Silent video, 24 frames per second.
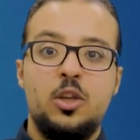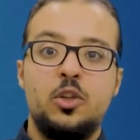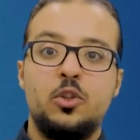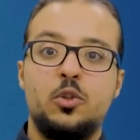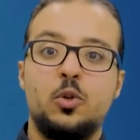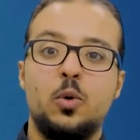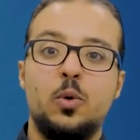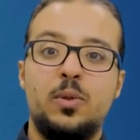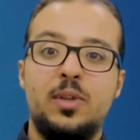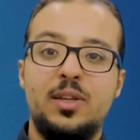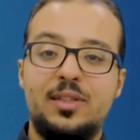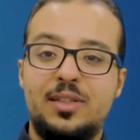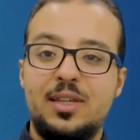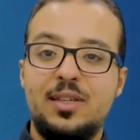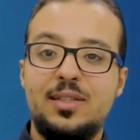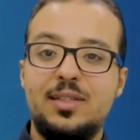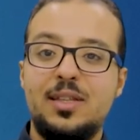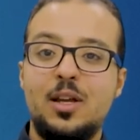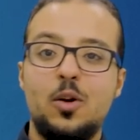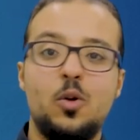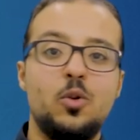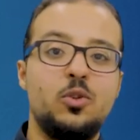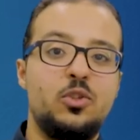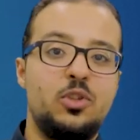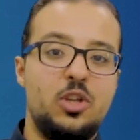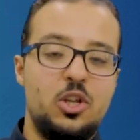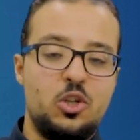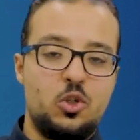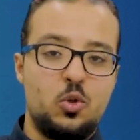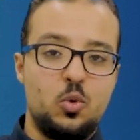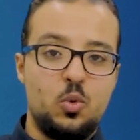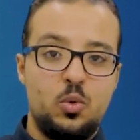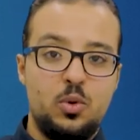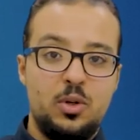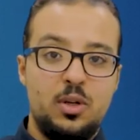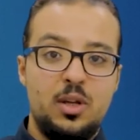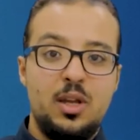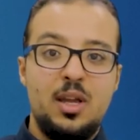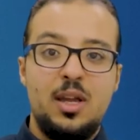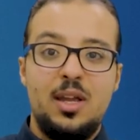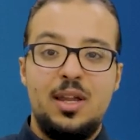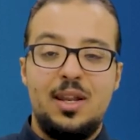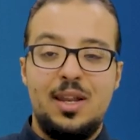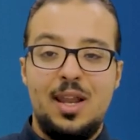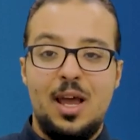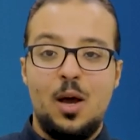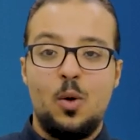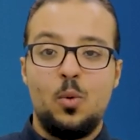So this is the goods issue.
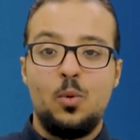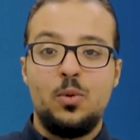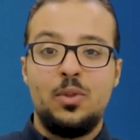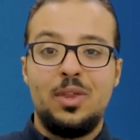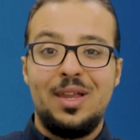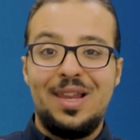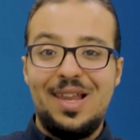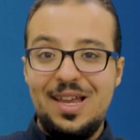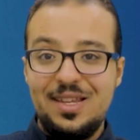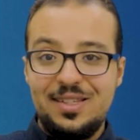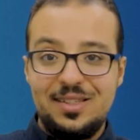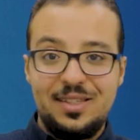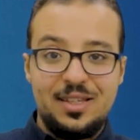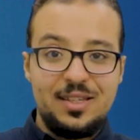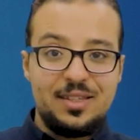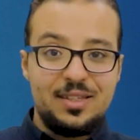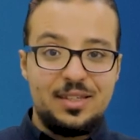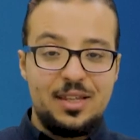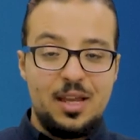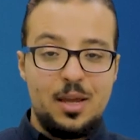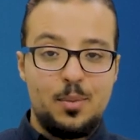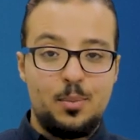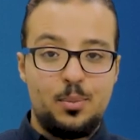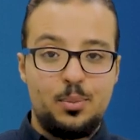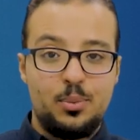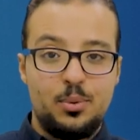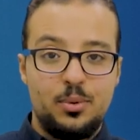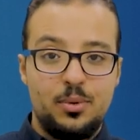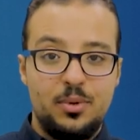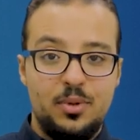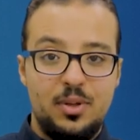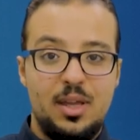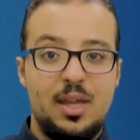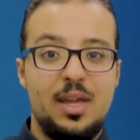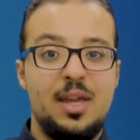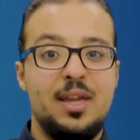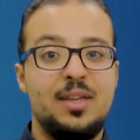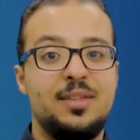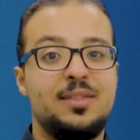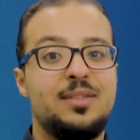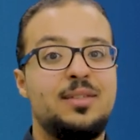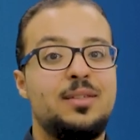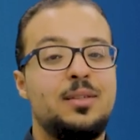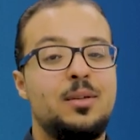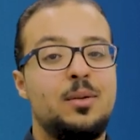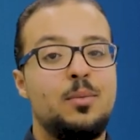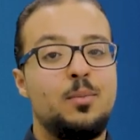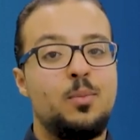Now, the last step
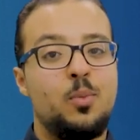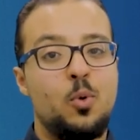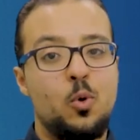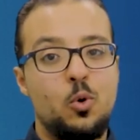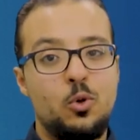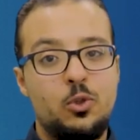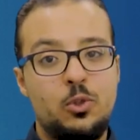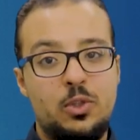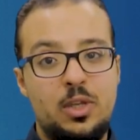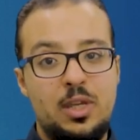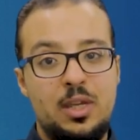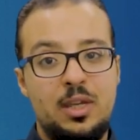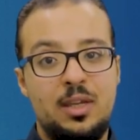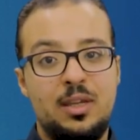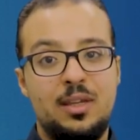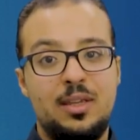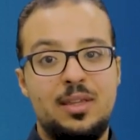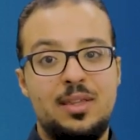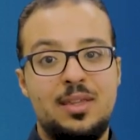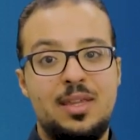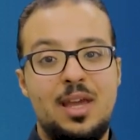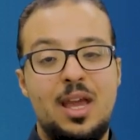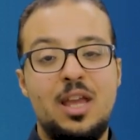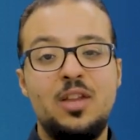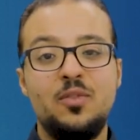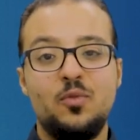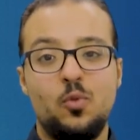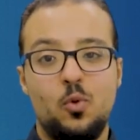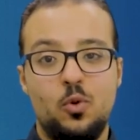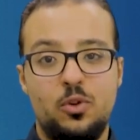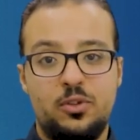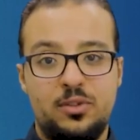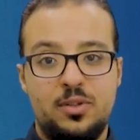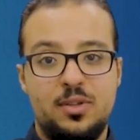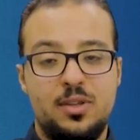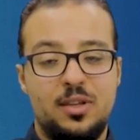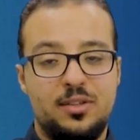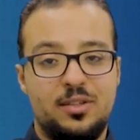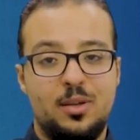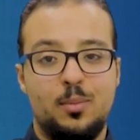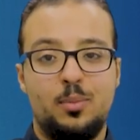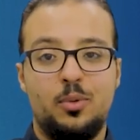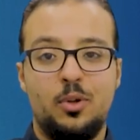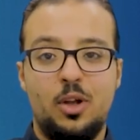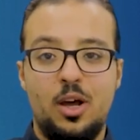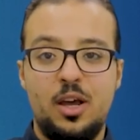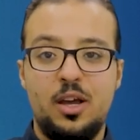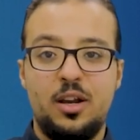is posting the invoice, the
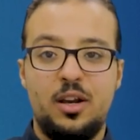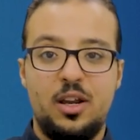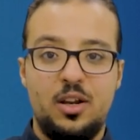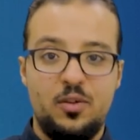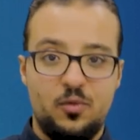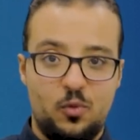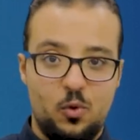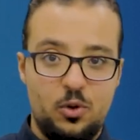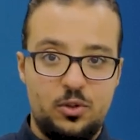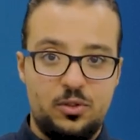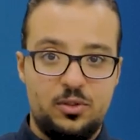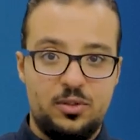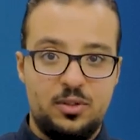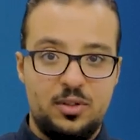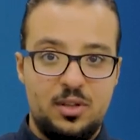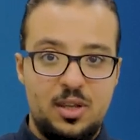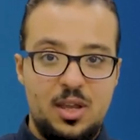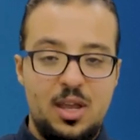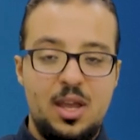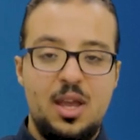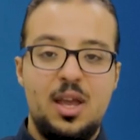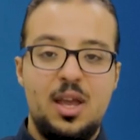supplier invoice.